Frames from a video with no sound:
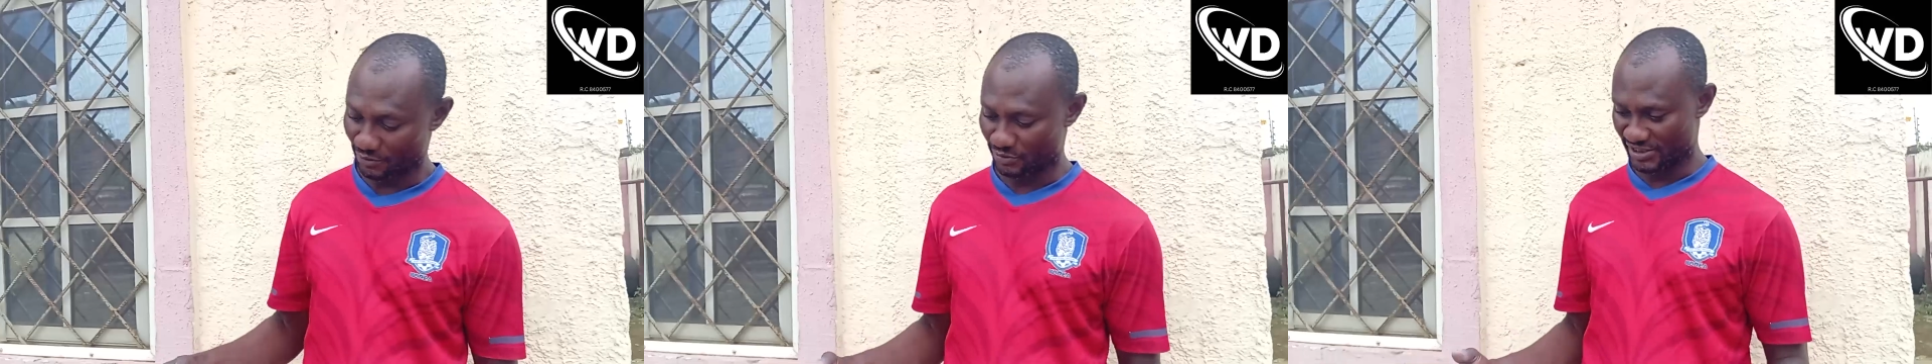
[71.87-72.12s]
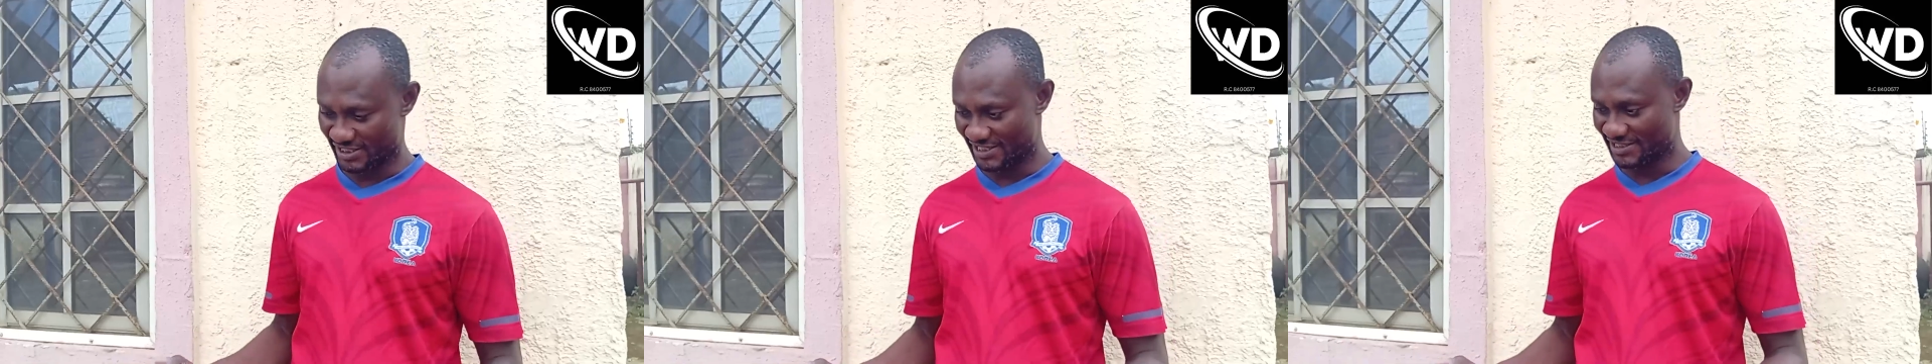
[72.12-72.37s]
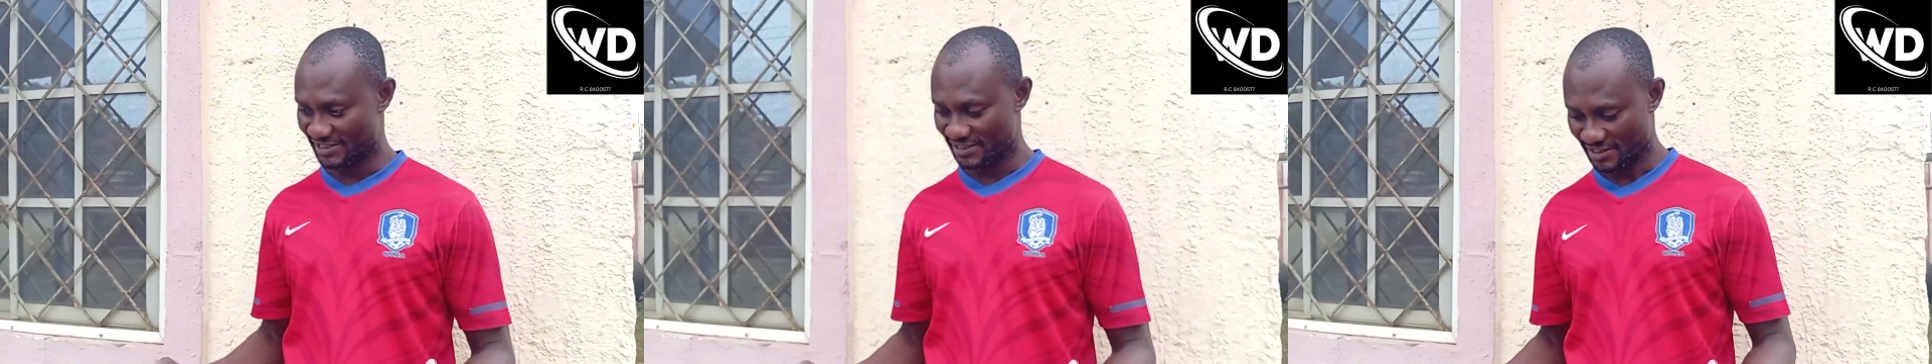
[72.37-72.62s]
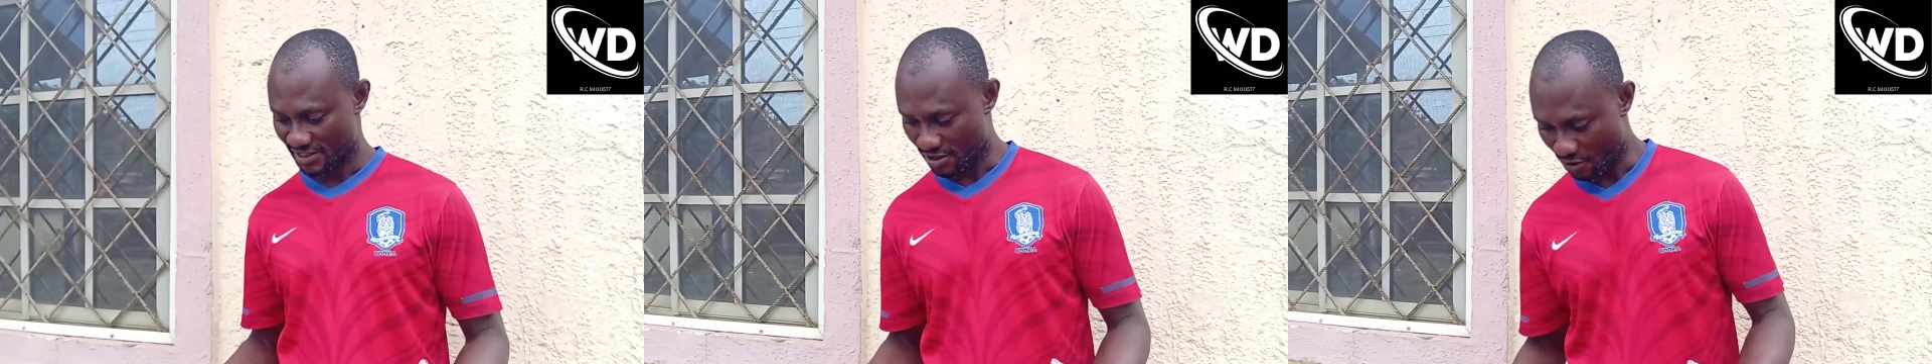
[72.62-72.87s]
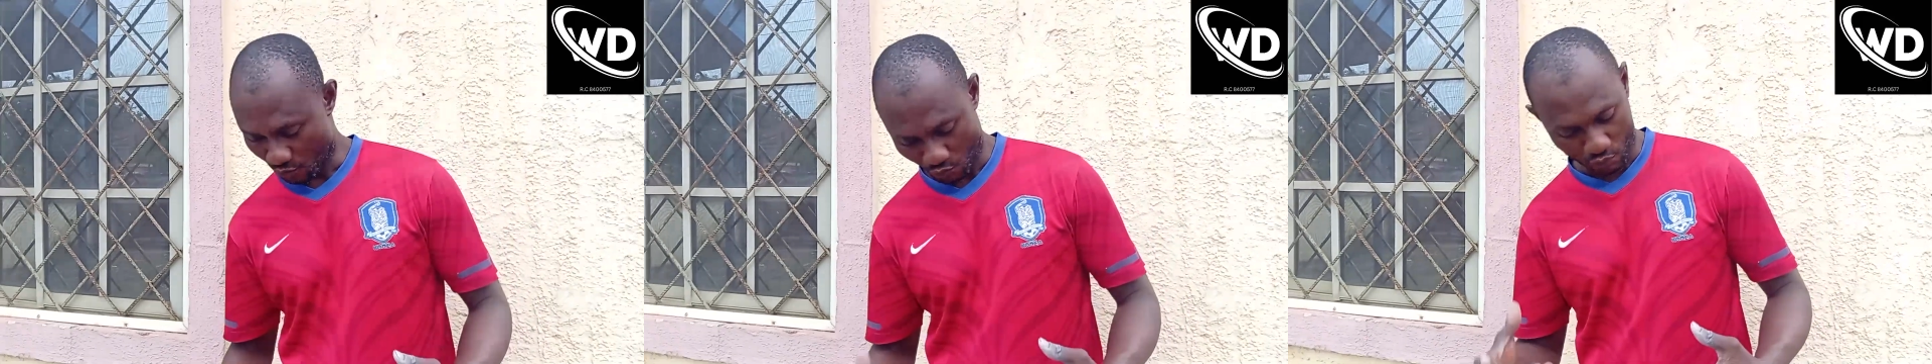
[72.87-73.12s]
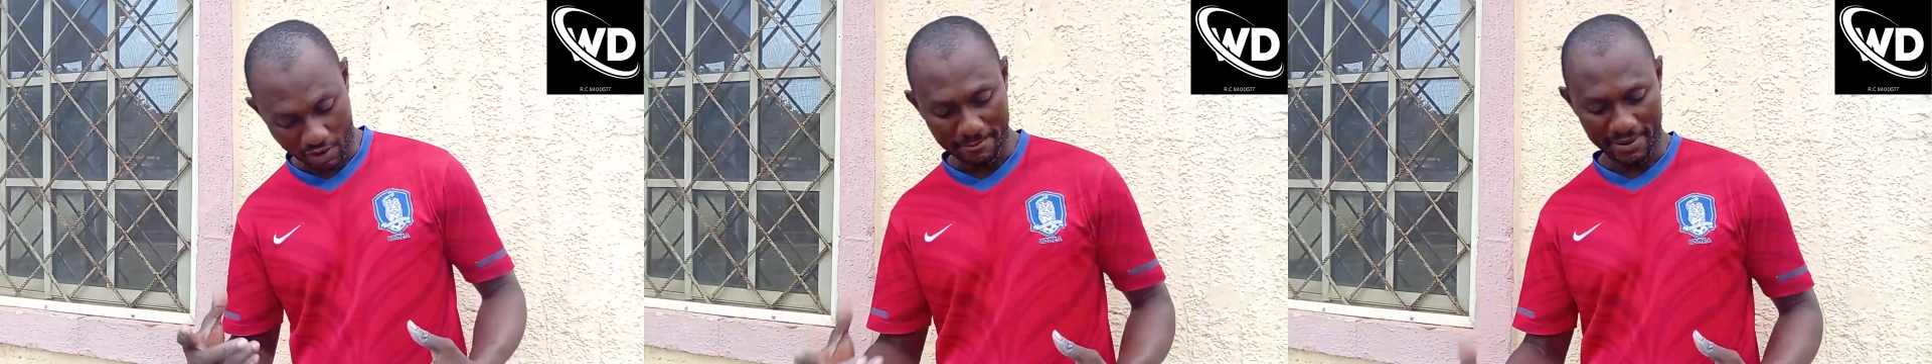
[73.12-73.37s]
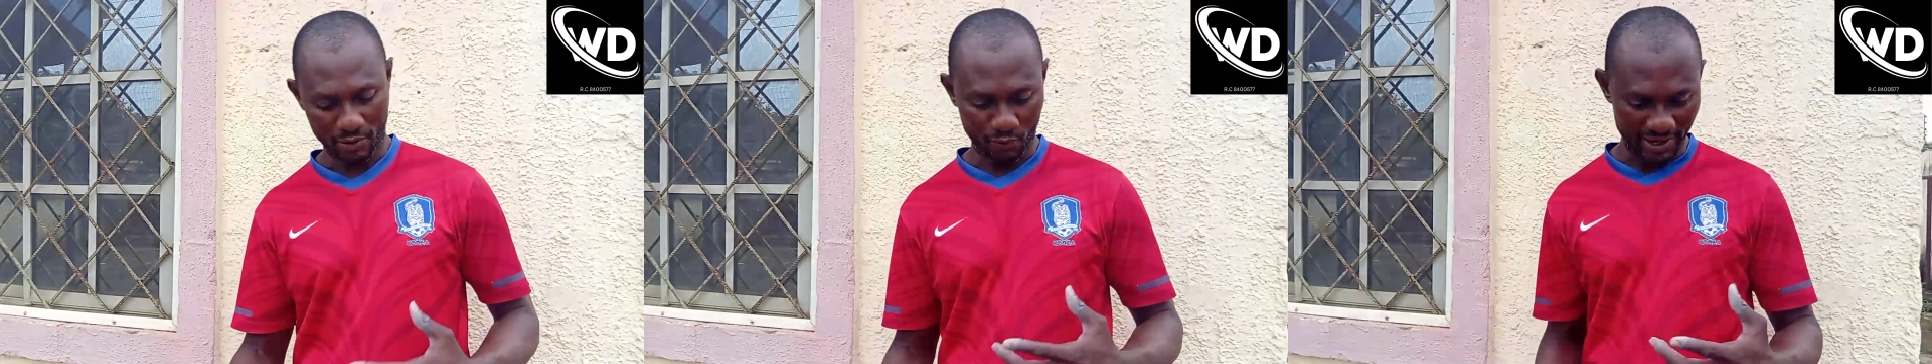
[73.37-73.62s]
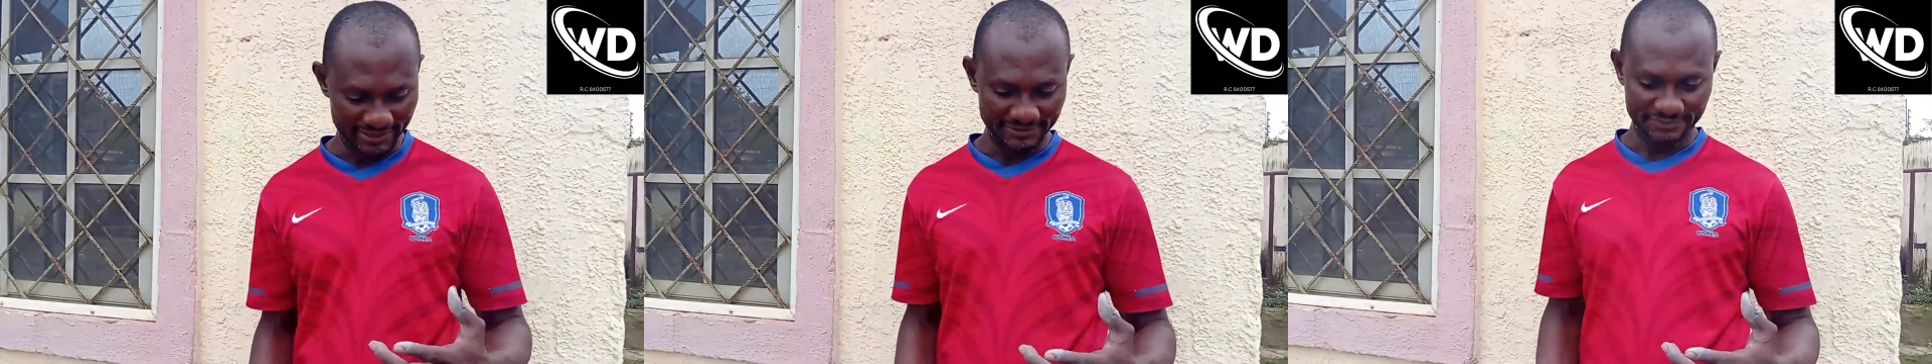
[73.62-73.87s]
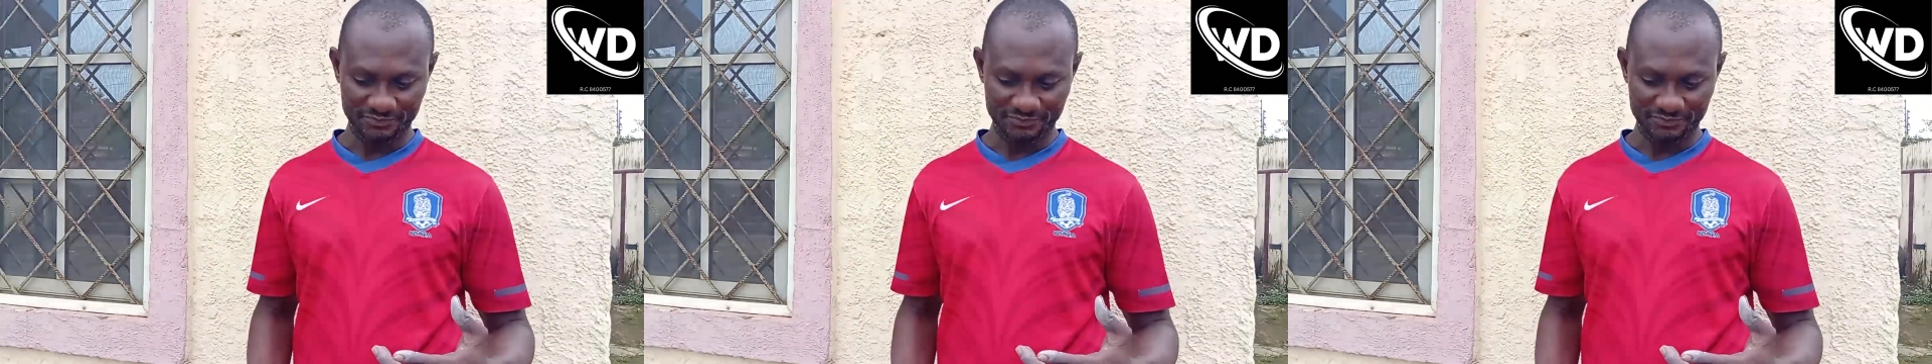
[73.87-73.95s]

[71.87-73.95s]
we need one by one